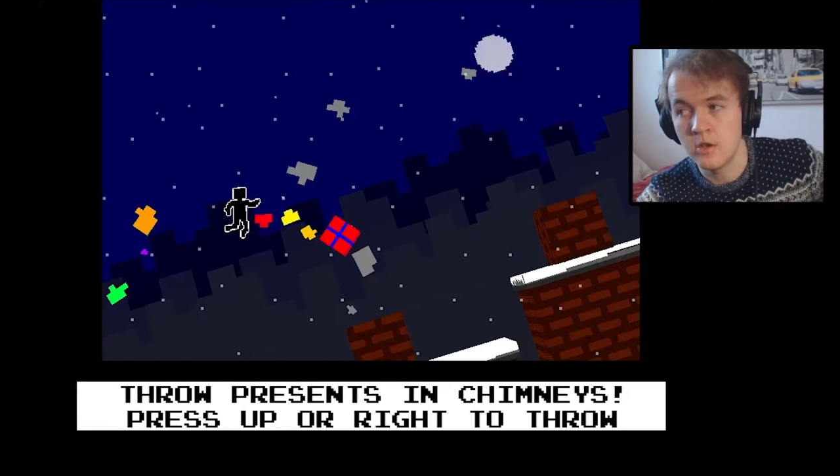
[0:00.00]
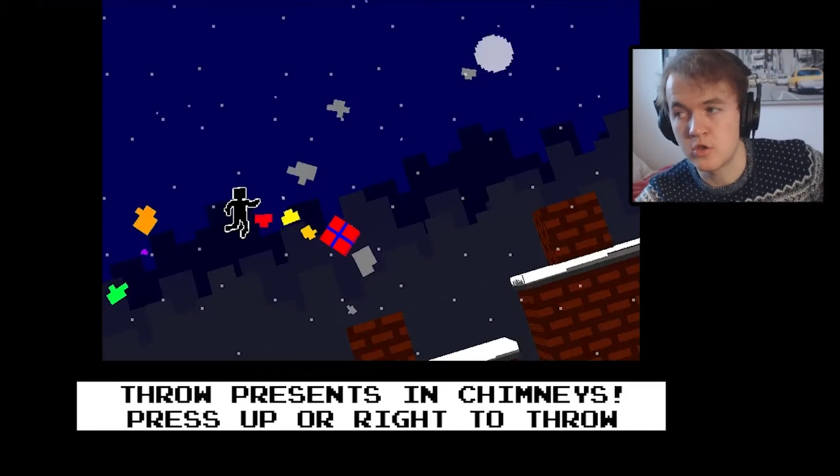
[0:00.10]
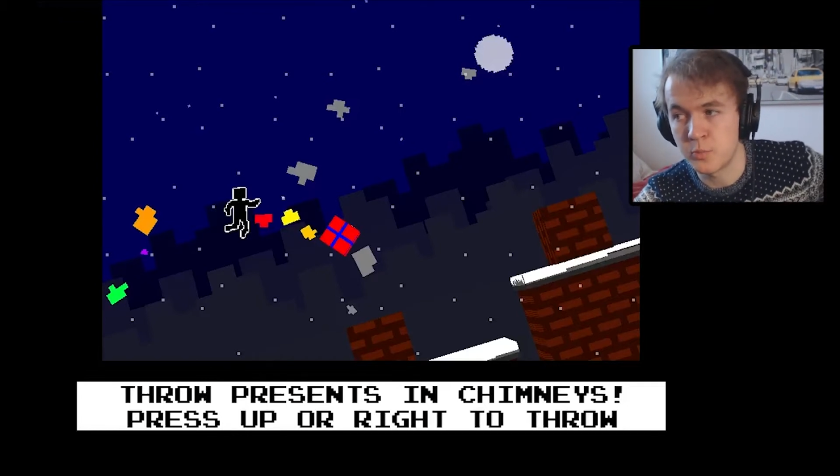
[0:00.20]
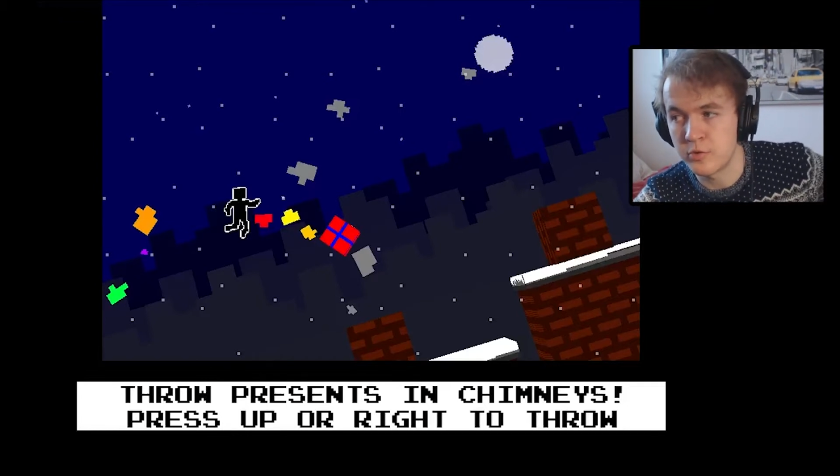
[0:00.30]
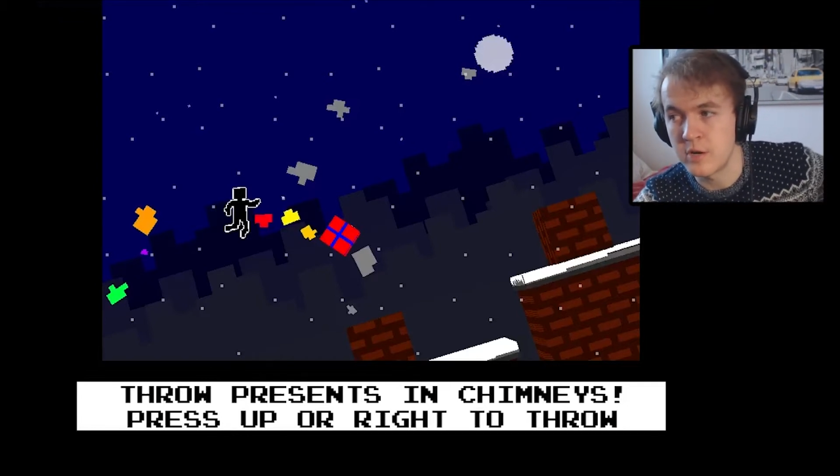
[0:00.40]

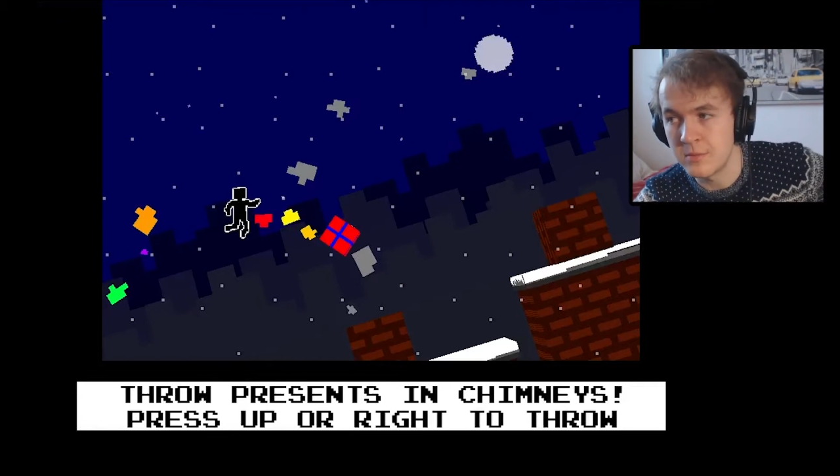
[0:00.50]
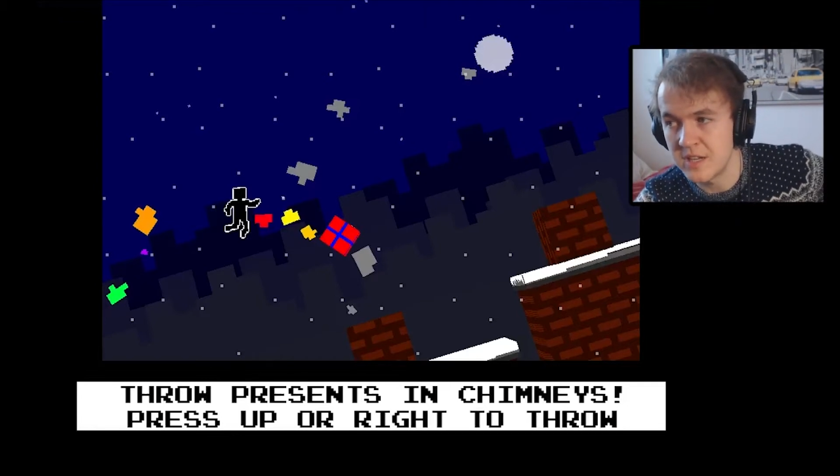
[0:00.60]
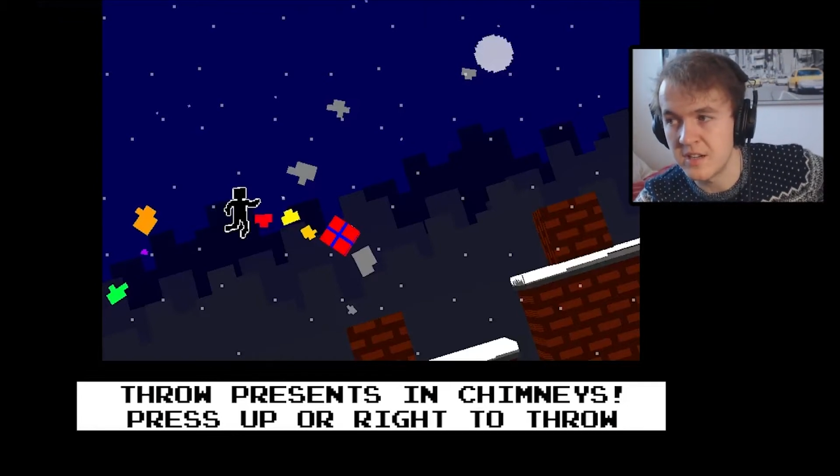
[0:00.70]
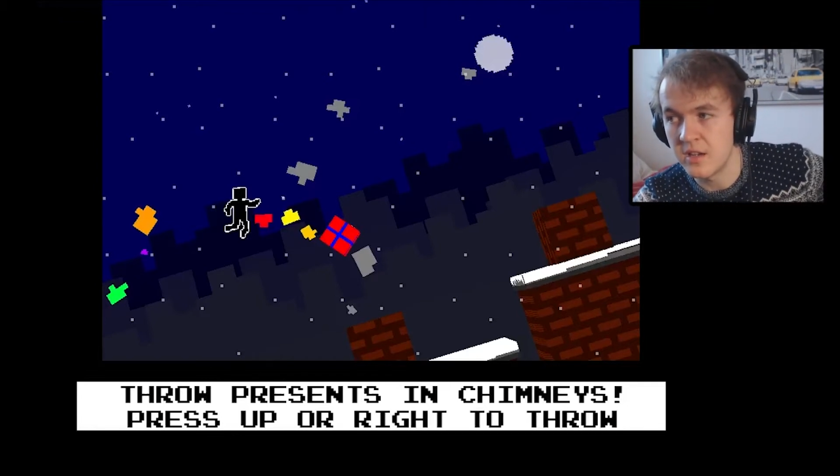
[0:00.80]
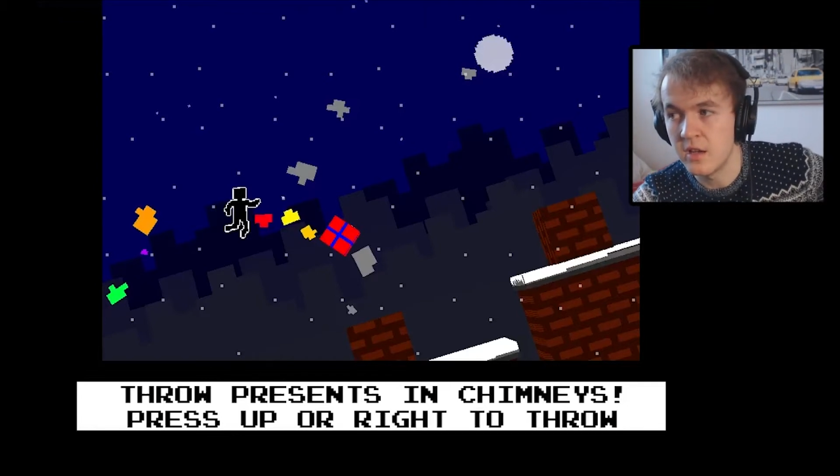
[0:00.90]
Supreme
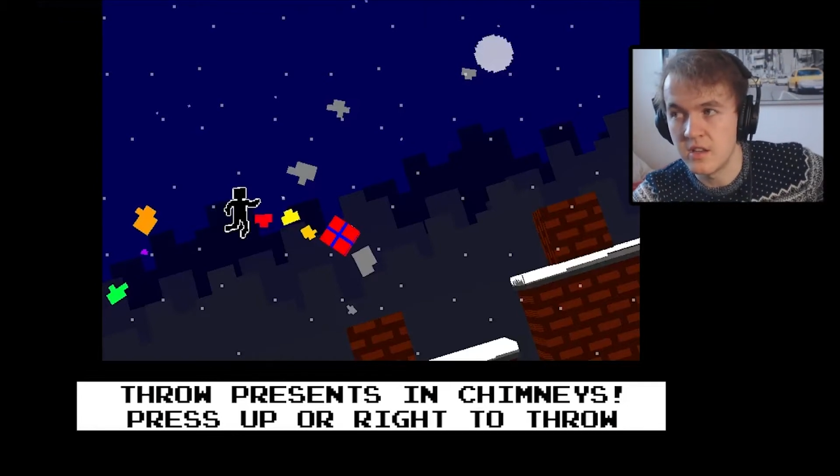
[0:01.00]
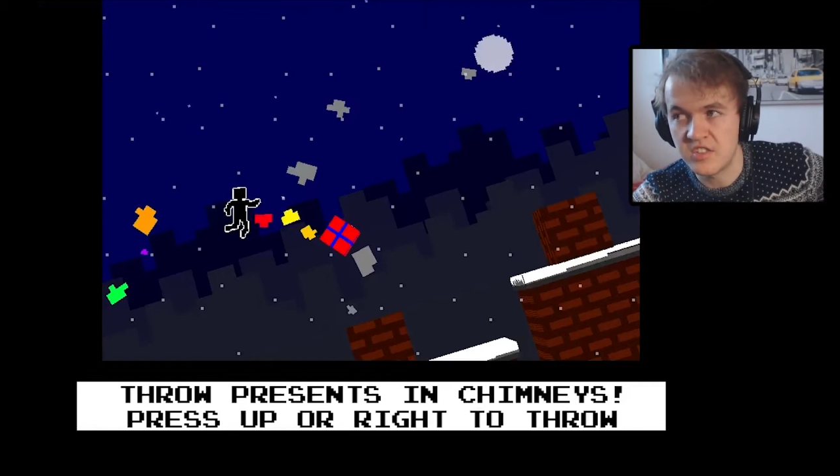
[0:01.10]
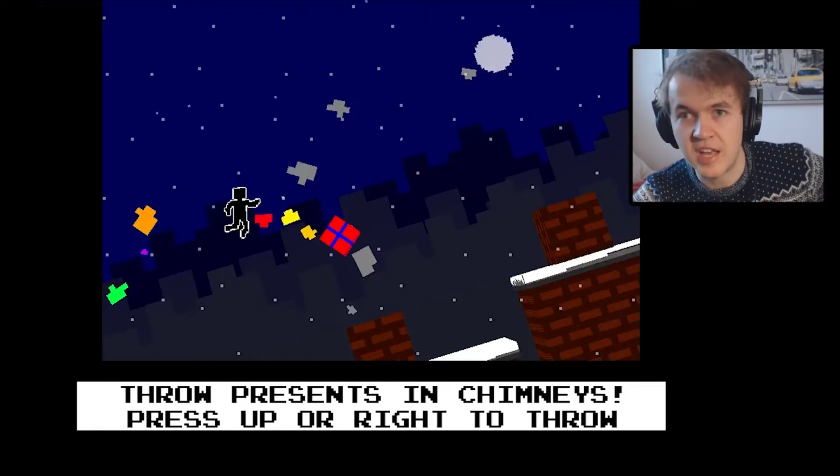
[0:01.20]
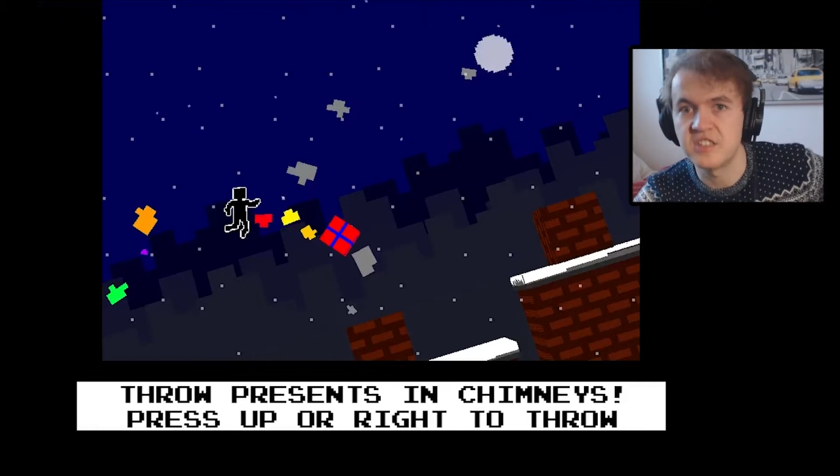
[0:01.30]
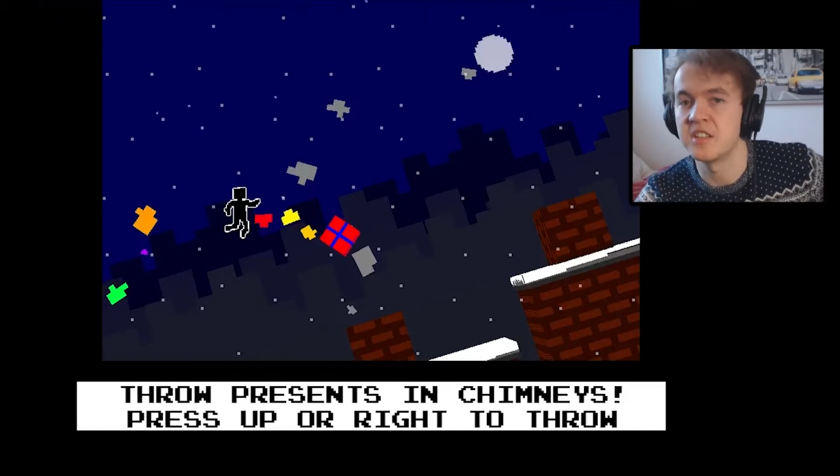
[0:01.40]
Leader
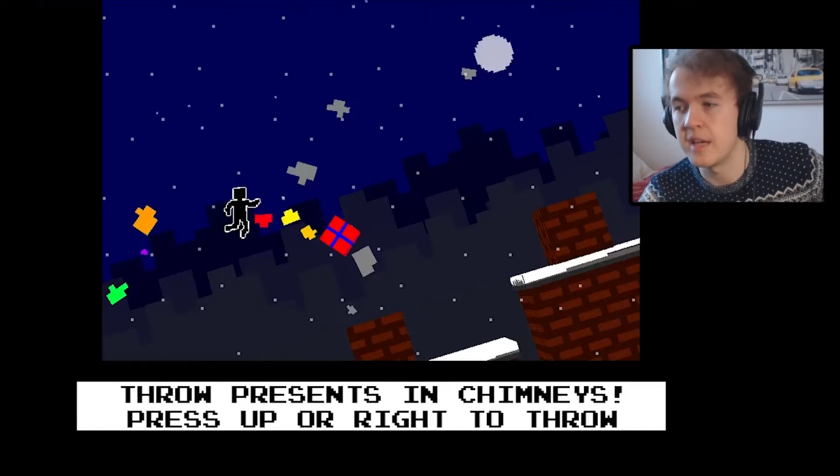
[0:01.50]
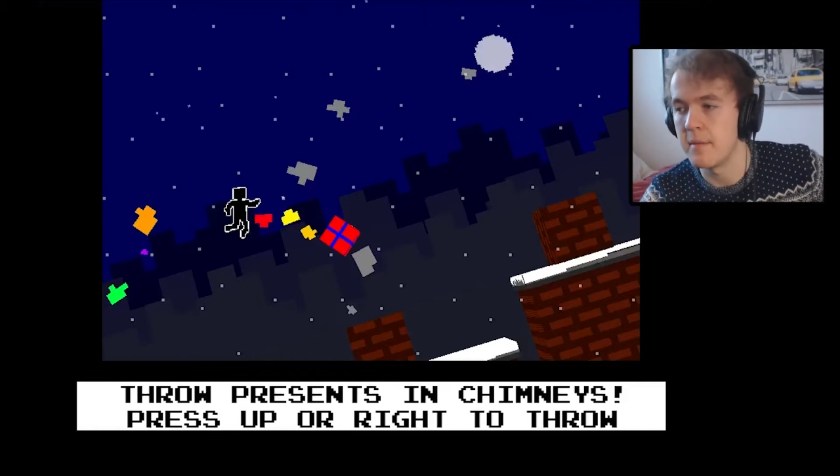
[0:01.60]
Santa